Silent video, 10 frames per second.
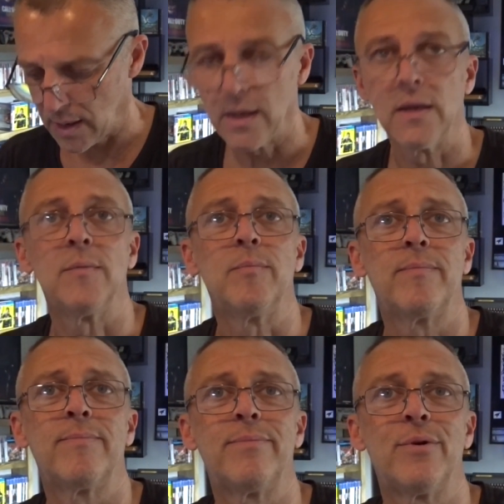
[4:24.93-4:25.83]
and he
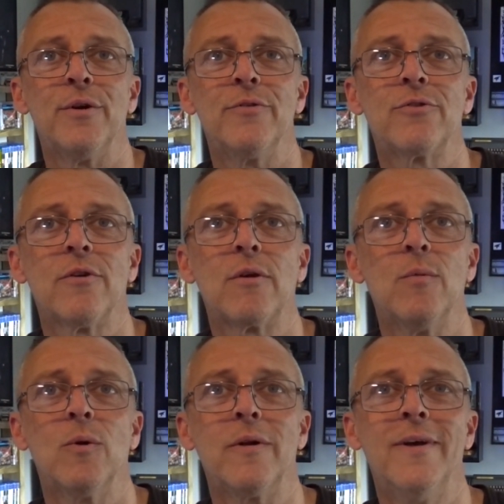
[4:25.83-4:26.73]
put it in socket
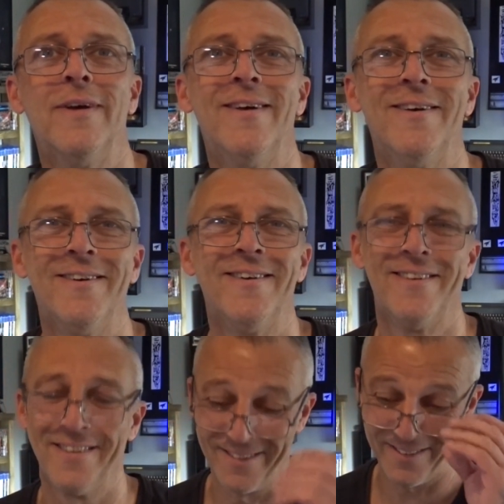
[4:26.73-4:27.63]
1
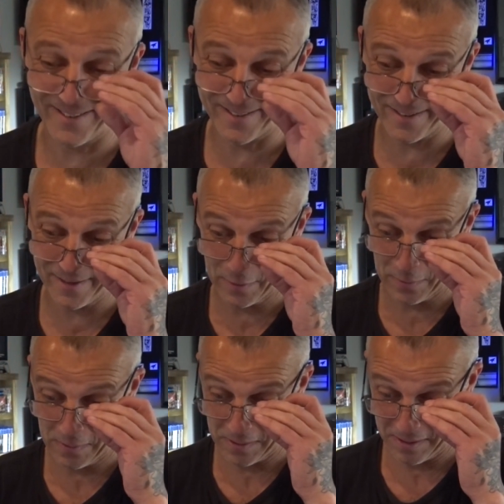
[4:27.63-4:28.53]

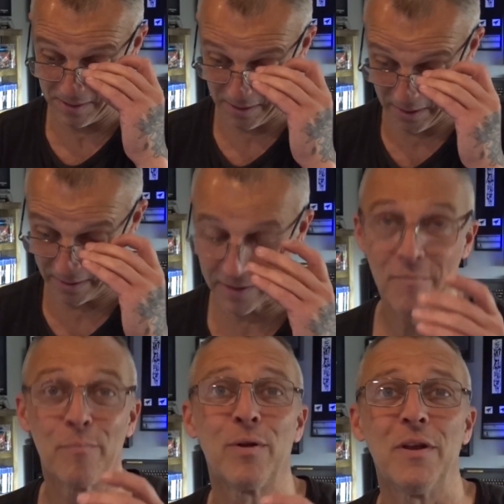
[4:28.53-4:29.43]
and then
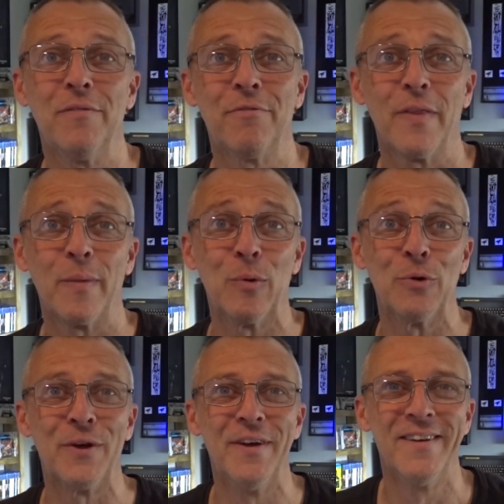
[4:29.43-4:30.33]
completely fried the board.
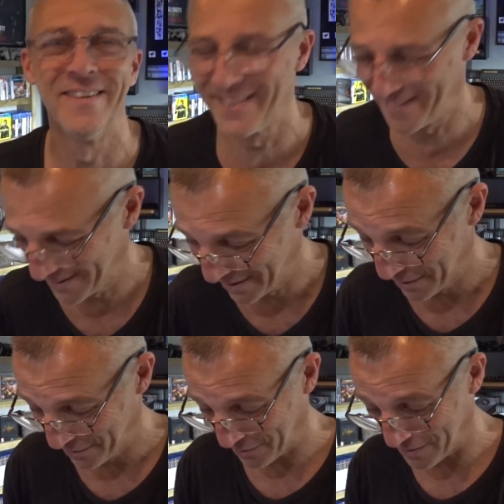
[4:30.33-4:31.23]

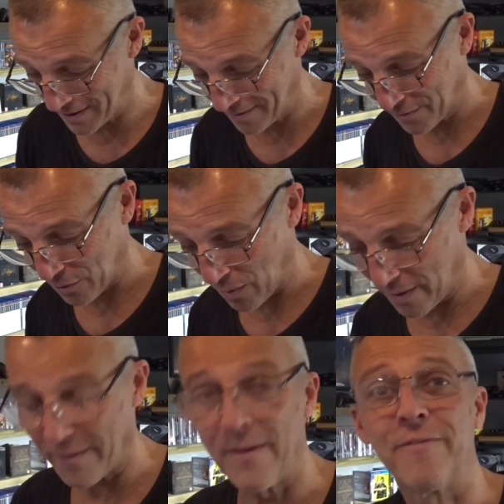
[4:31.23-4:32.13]
So yeah, so
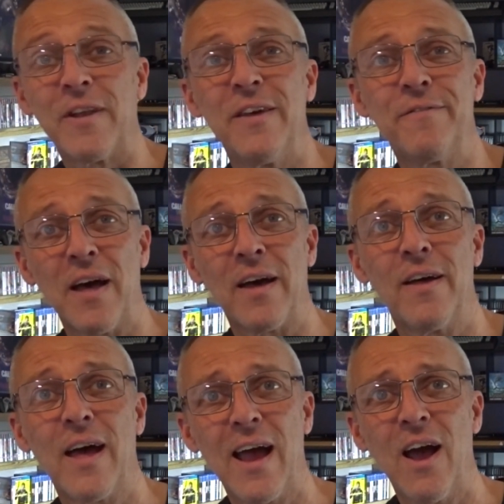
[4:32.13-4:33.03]
if I leave that
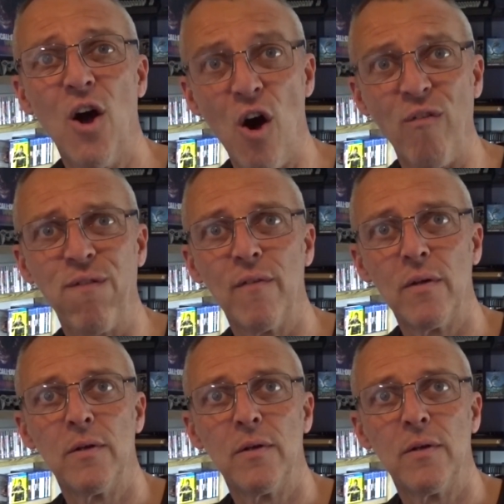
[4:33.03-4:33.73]
off,